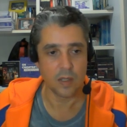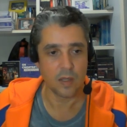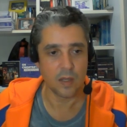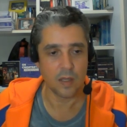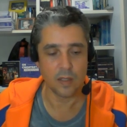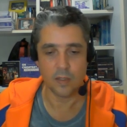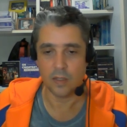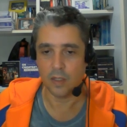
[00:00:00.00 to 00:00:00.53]

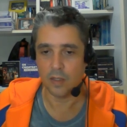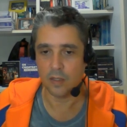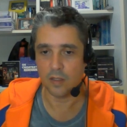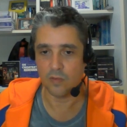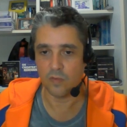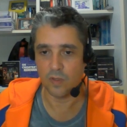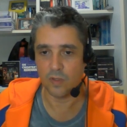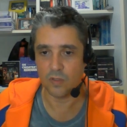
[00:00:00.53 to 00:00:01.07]
I think this
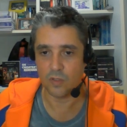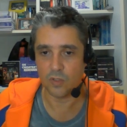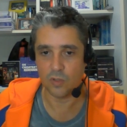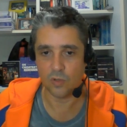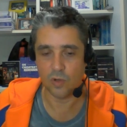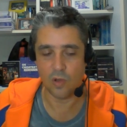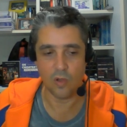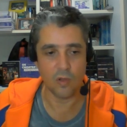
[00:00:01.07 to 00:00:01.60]
video is too
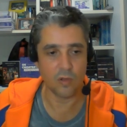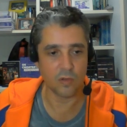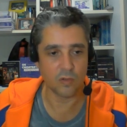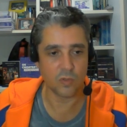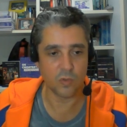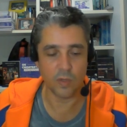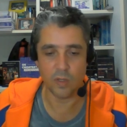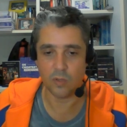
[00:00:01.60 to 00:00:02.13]
long,
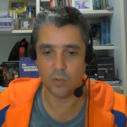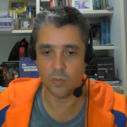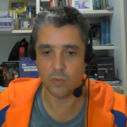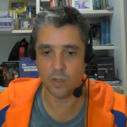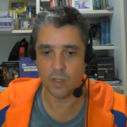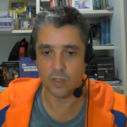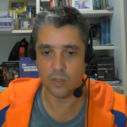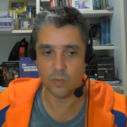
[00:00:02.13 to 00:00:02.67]
22
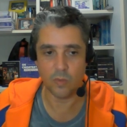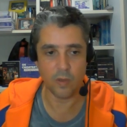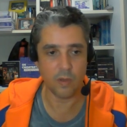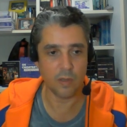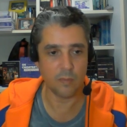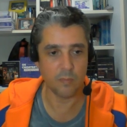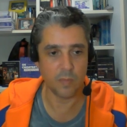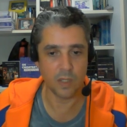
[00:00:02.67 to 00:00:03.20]

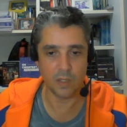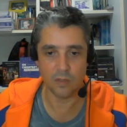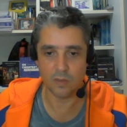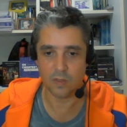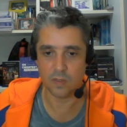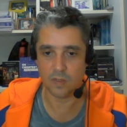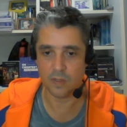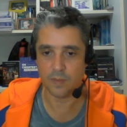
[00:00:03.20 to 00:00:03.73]
21
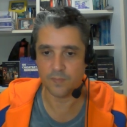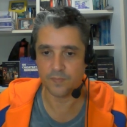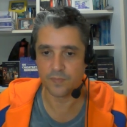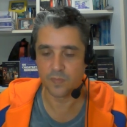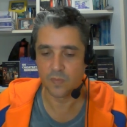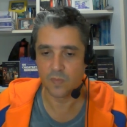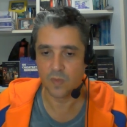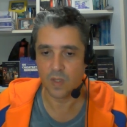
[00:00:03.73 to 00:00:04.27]
minutes.
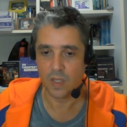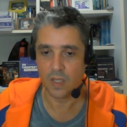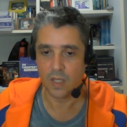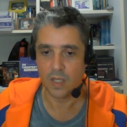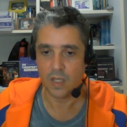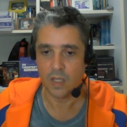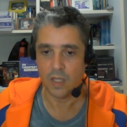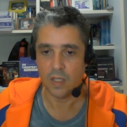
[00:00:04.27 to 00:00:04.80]

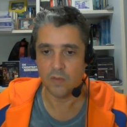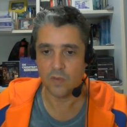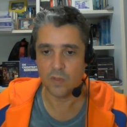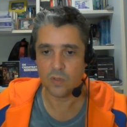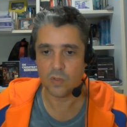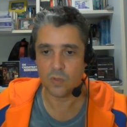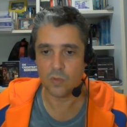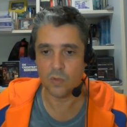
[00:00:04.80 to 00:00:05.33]
Even
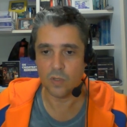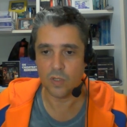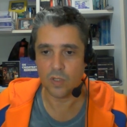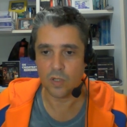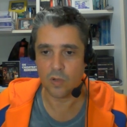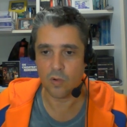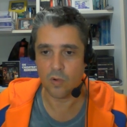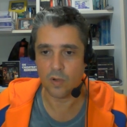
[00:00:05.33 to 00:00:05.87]
so,
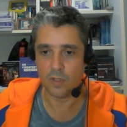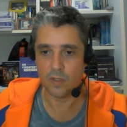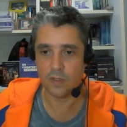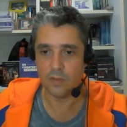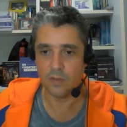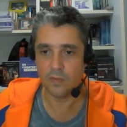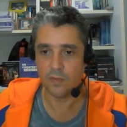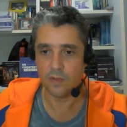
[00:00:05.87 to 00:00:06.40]
Richard
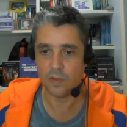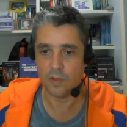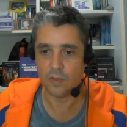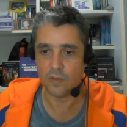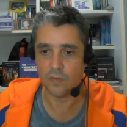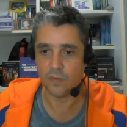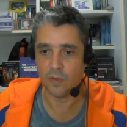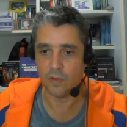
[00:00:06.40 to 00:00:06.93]
Rorty,
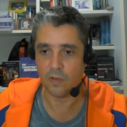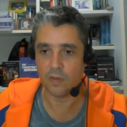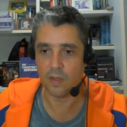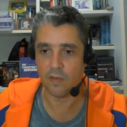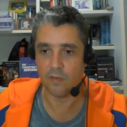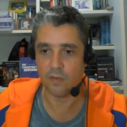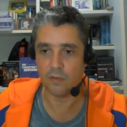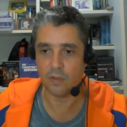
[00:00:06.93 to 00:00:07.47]
philosophy of
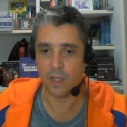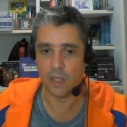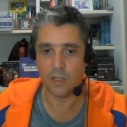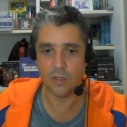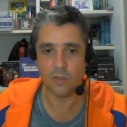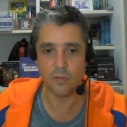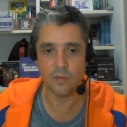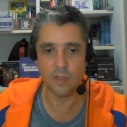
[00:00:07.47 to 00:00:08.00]

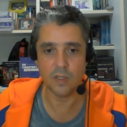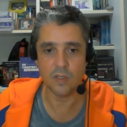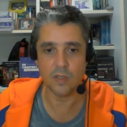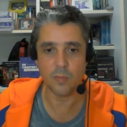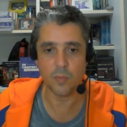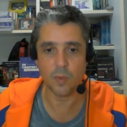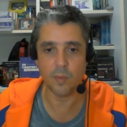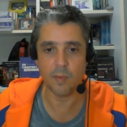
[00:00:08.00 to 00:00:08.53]
education, is a
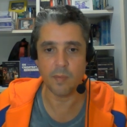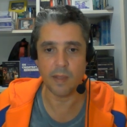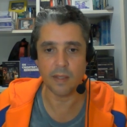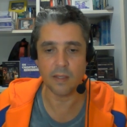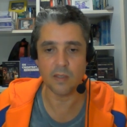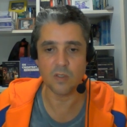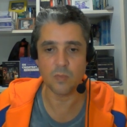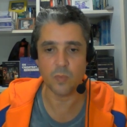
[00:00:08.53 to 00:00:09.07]

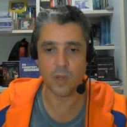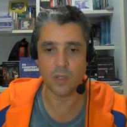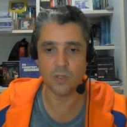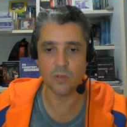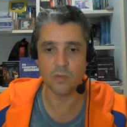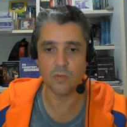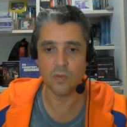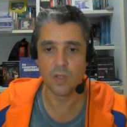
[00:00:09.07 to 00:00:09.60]
problematic
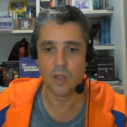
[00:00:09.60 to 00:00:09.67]
expression